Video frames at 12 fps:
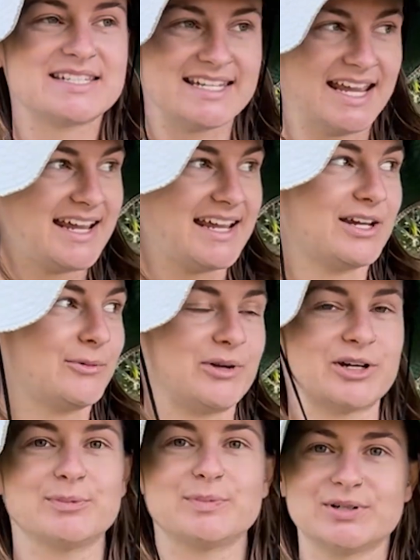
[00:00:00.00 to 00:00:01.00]
Today,
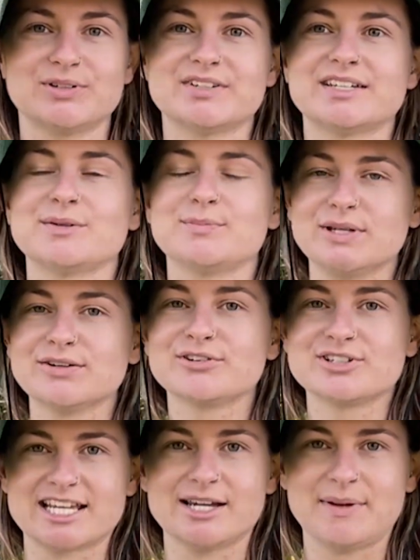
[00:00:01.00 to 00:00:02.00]
we are building
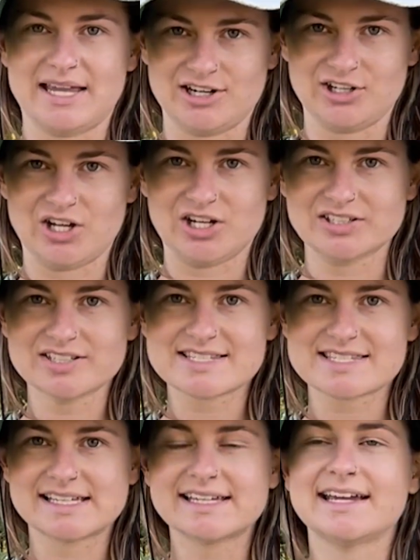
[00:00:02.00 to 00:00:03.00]
beaver dam
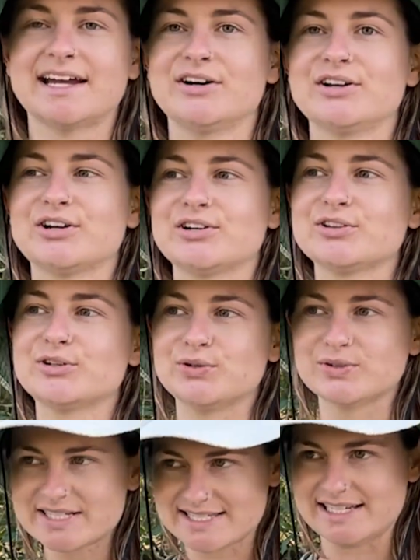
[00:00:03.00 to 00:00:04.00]
analogs out here at Laguna